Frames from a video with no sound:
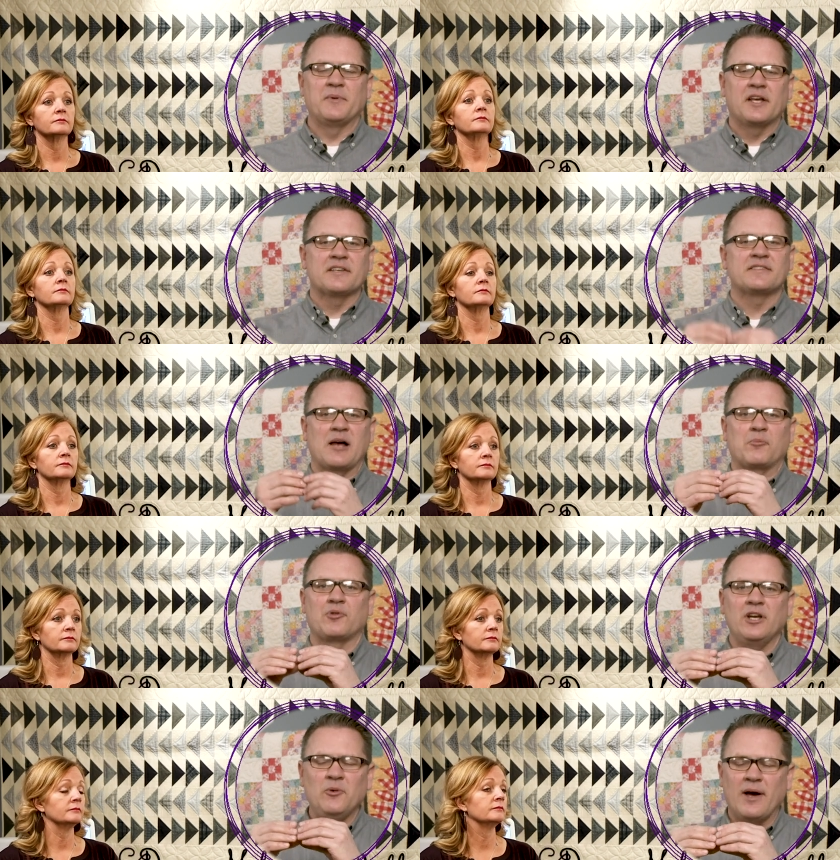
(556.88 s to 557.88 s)
Speaker 1: because that
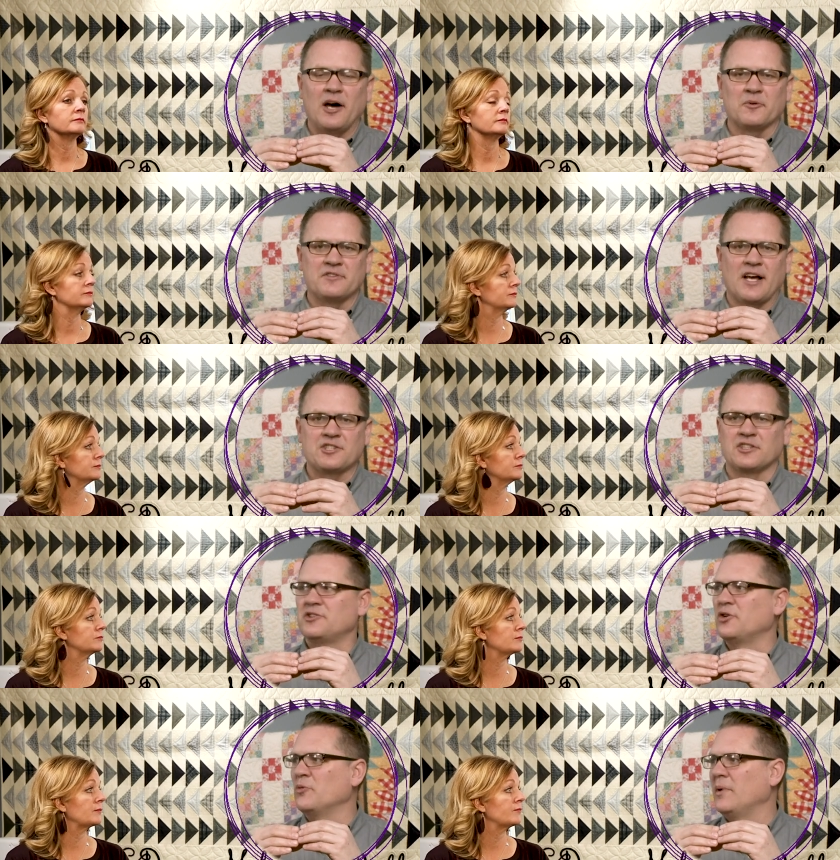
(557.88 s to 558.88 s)
pre-wound was actually
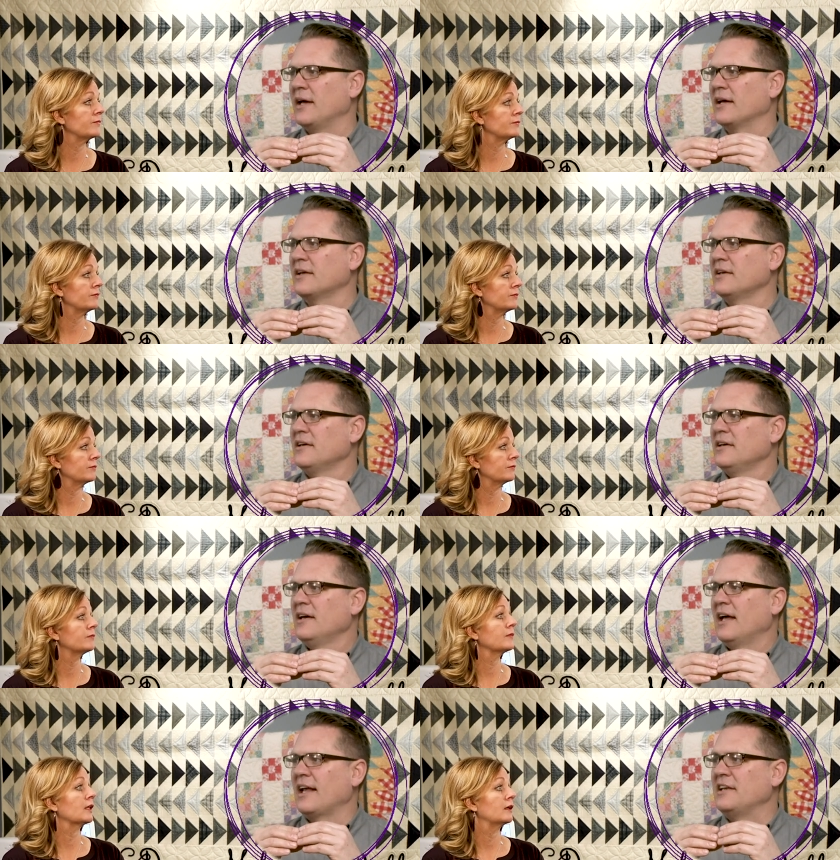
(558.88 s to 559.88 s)
too big,
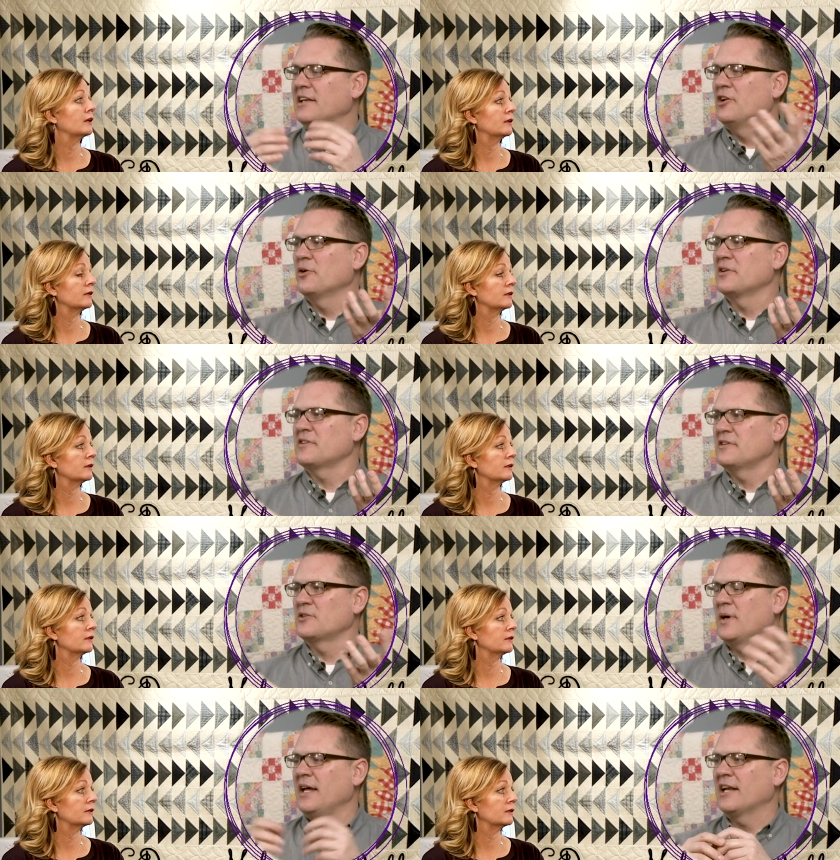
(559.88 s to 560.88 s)
and I didn't notice it,
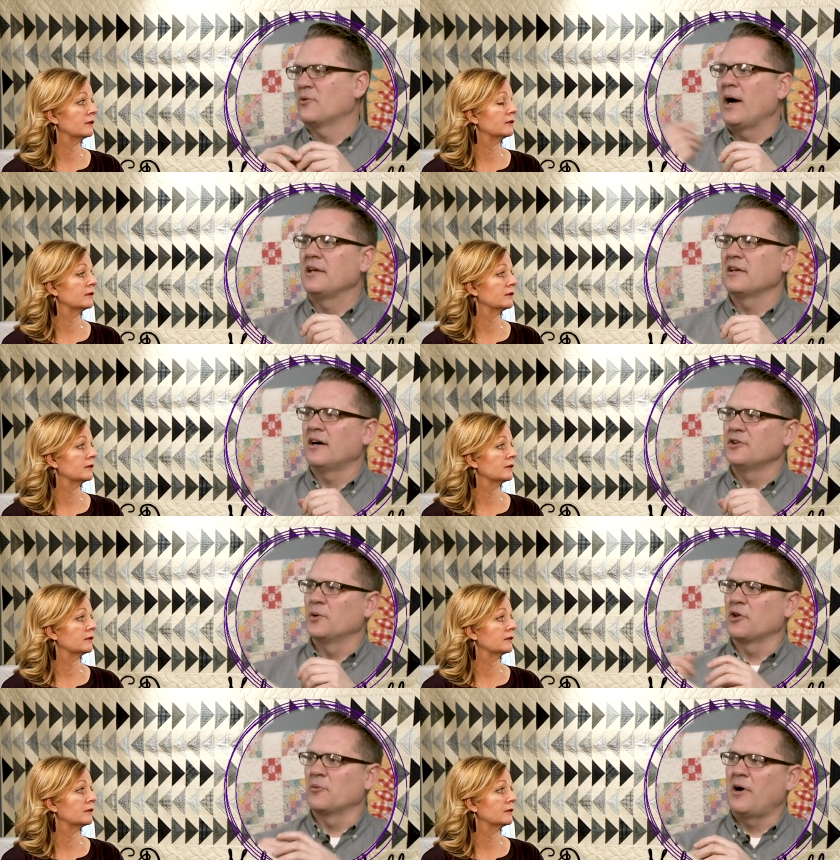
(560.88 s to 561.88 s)
so I had to wind it onto
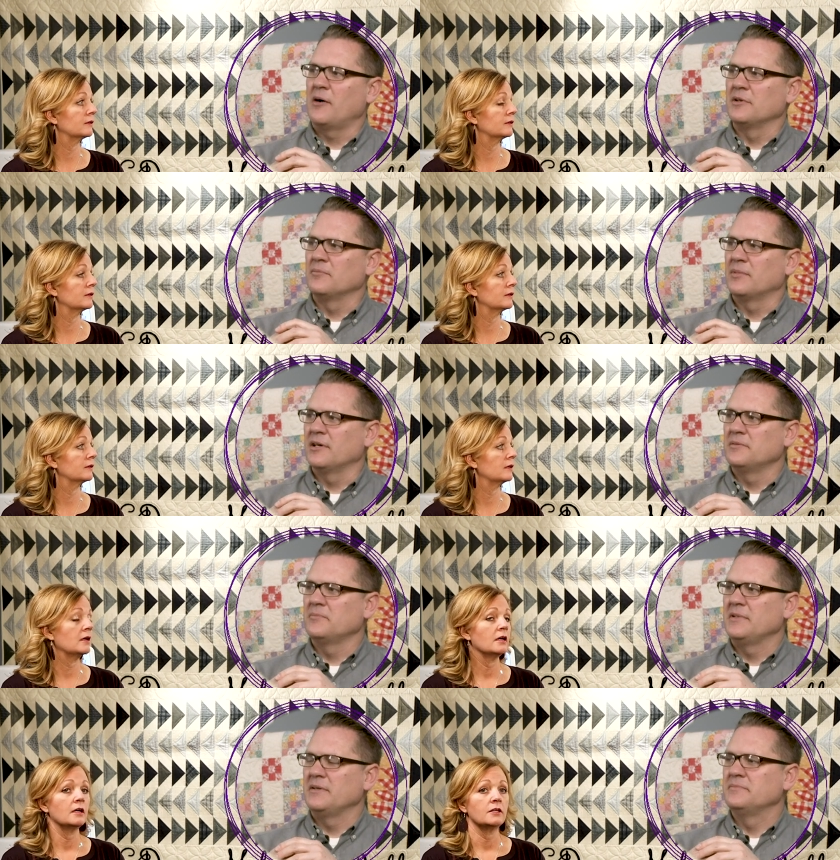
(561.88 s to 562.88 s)
another bobbin. But
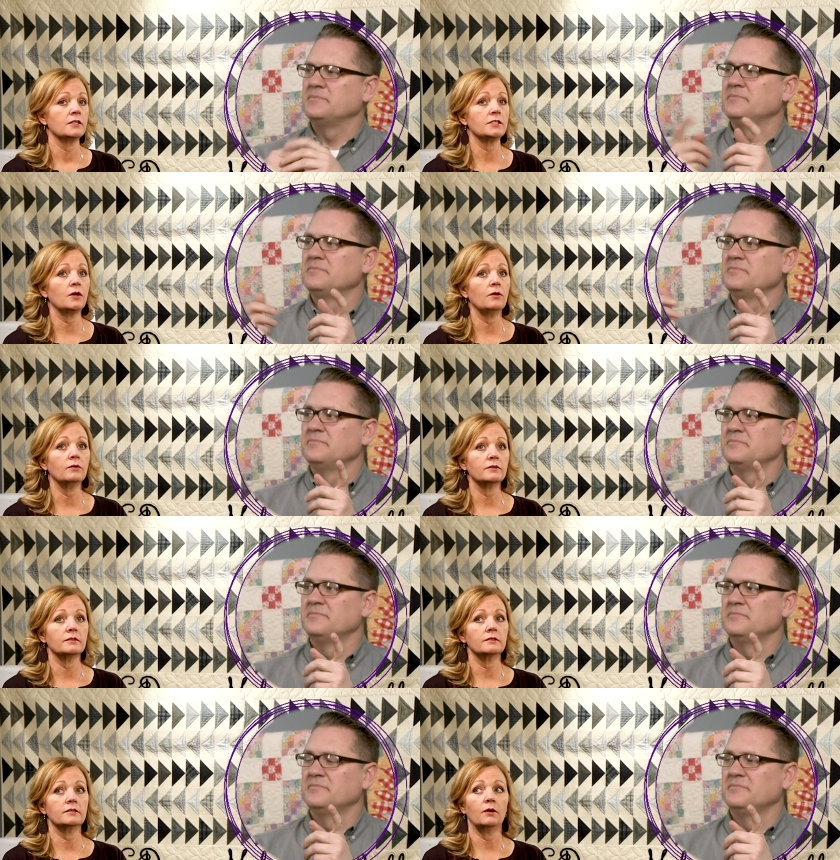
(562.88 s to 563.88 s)
Speaker 2: so
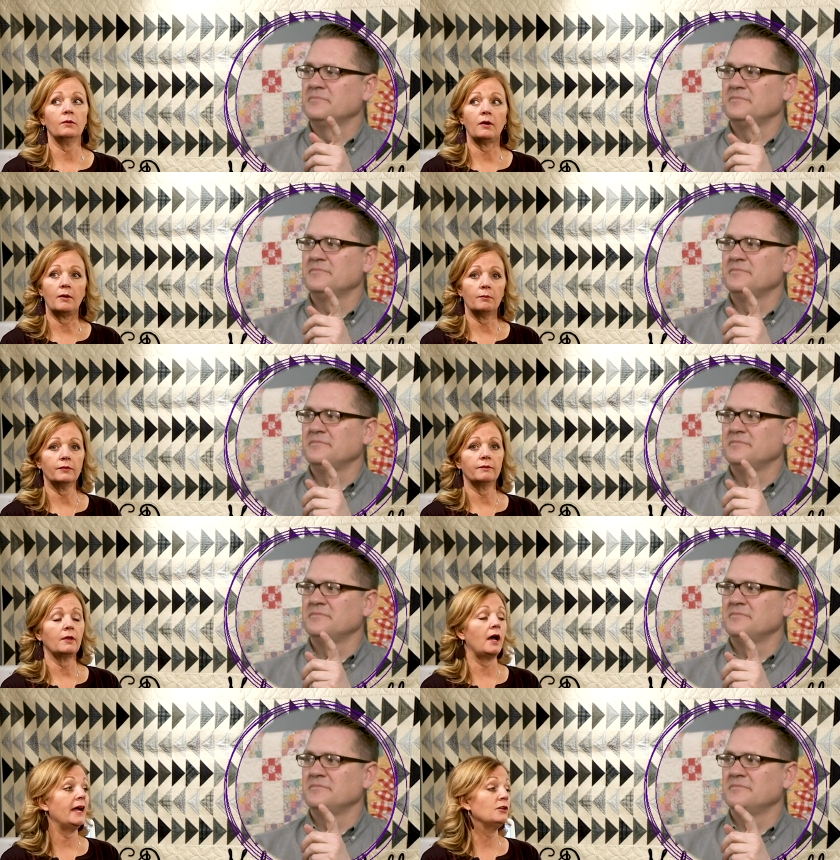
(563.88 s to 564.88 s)

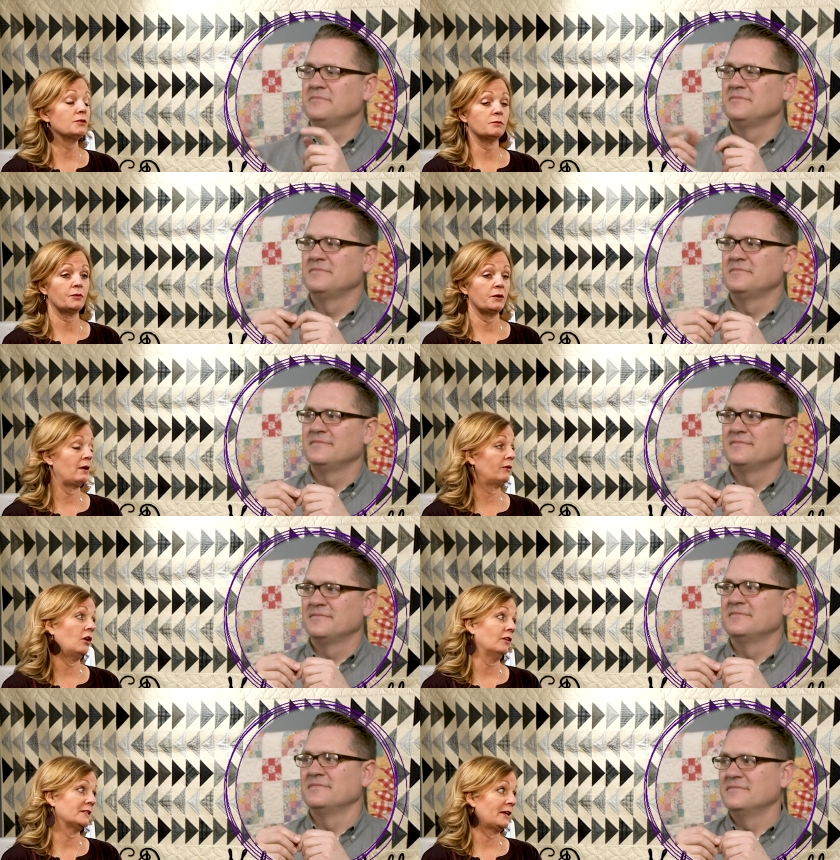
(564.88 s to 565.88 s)
I use pre-wound all
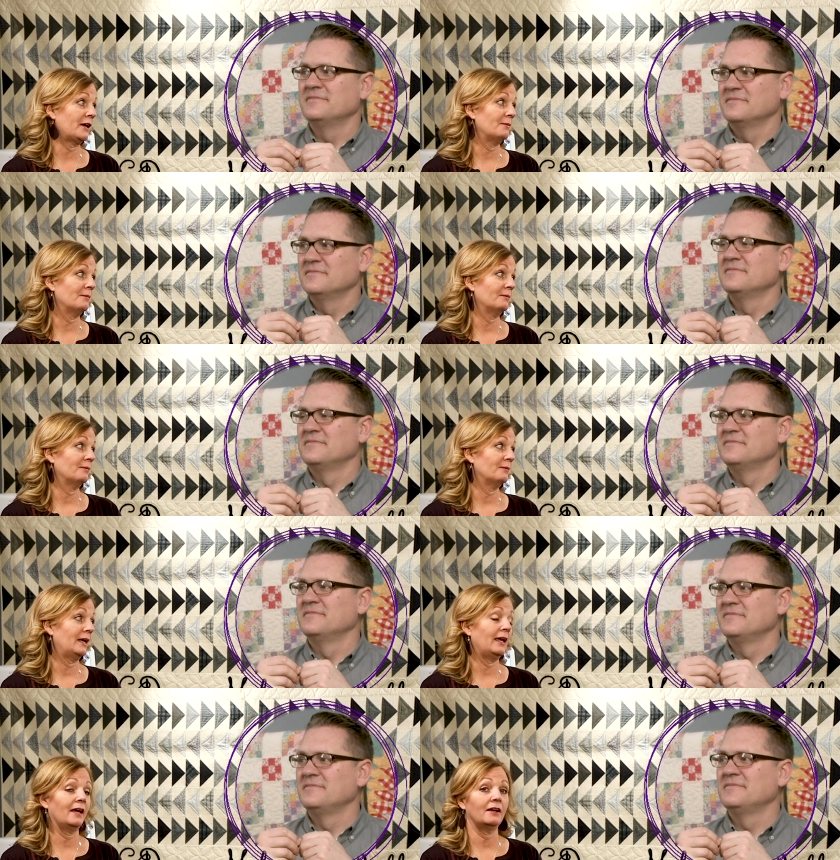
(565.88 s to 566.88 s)
the time,
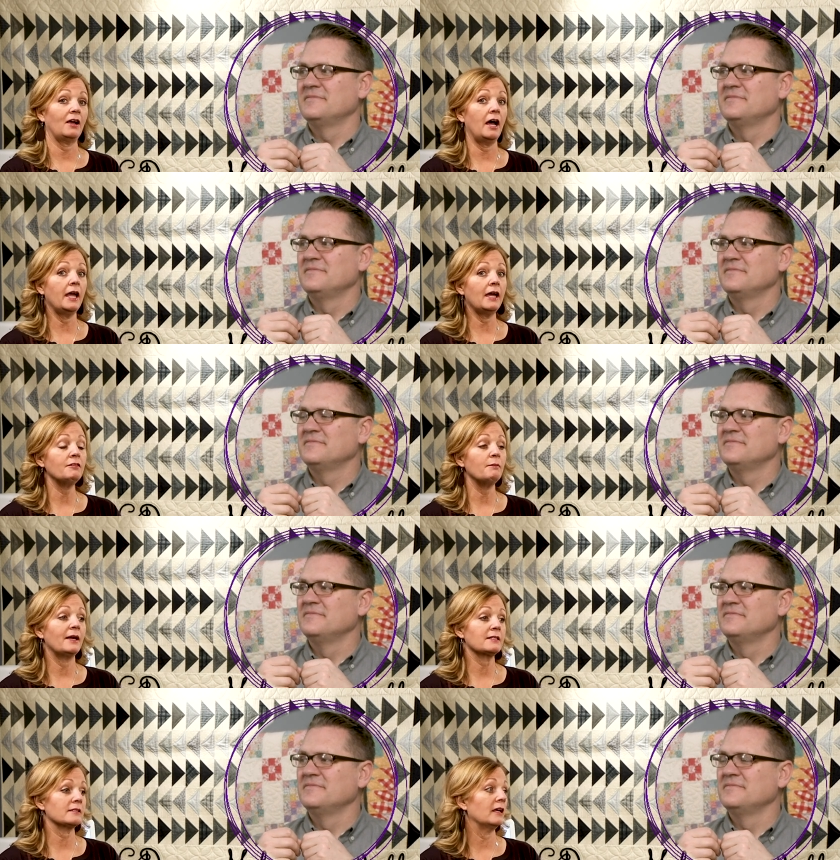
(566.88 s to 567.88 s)
and I have the
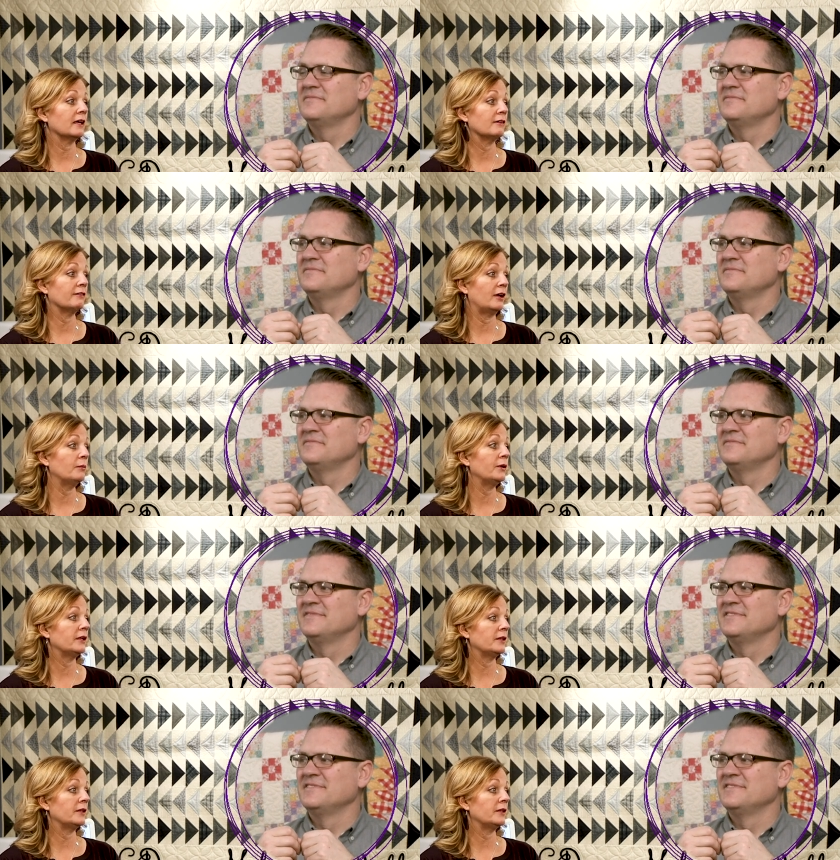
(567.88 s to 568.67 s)
best luck if I'll put the